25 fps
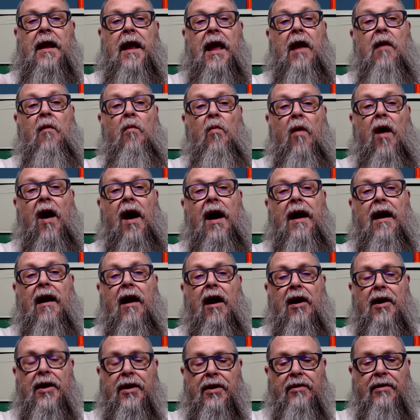And why
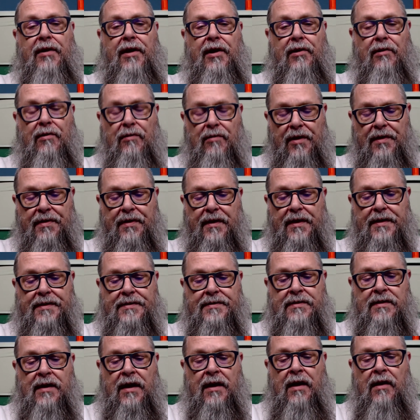are you here with
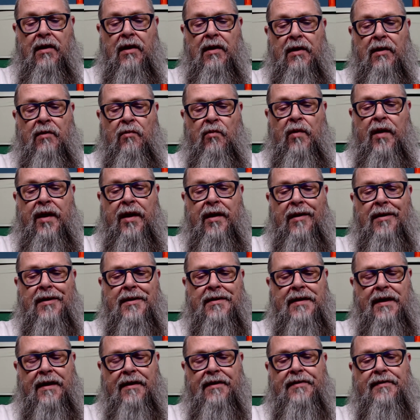us? We on
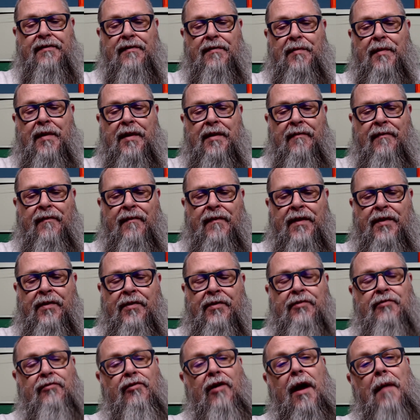Tales from the
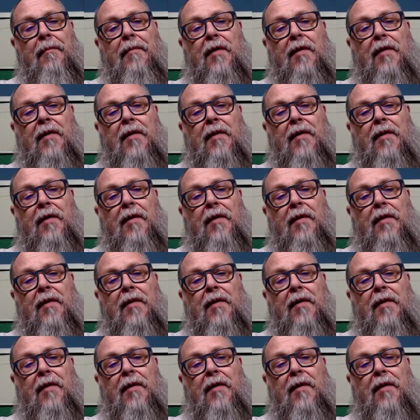Field drop